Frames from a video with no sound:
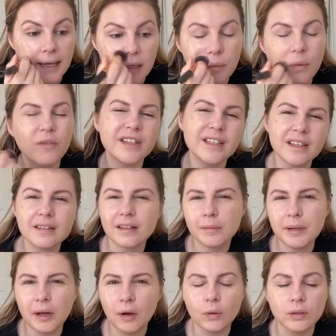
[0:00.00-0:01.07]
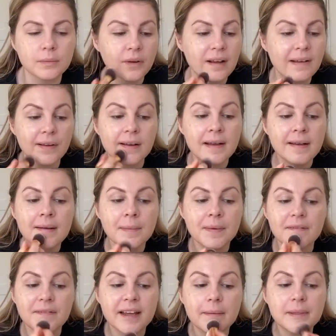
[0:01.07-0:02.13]
I know obviously it's going to be old and whatever, but
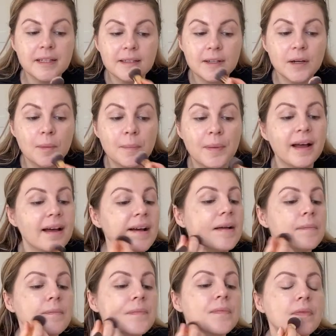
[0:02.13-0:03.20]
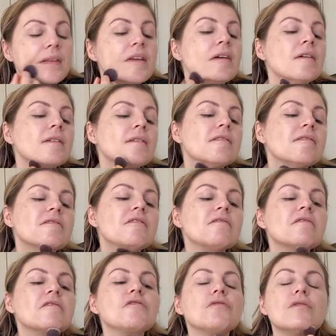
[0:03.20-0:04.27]
I've kept it to compare. Because I
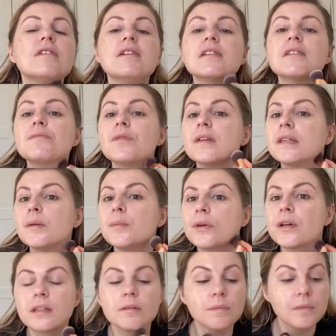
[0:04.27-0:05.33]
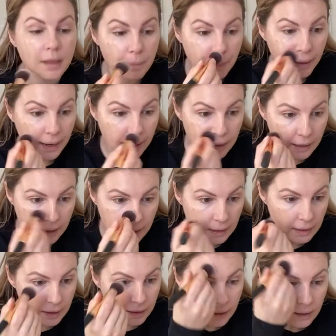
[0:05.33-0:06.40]
just thought, as and when they bring something back
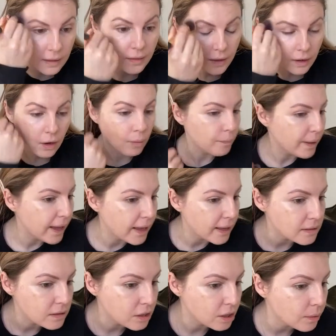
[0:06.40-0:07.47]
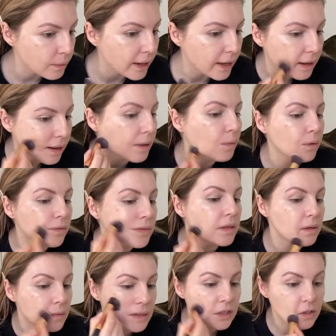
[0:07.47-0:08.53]
that compares to it, I want
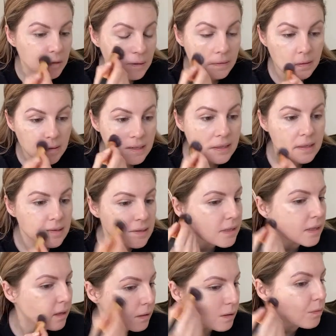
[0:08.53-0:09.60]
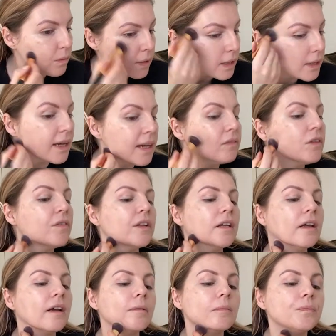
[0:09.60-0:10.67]
the original. So we're going to have a
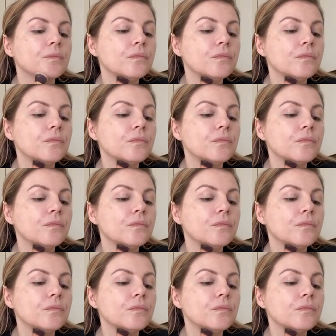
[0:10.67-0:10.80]
video.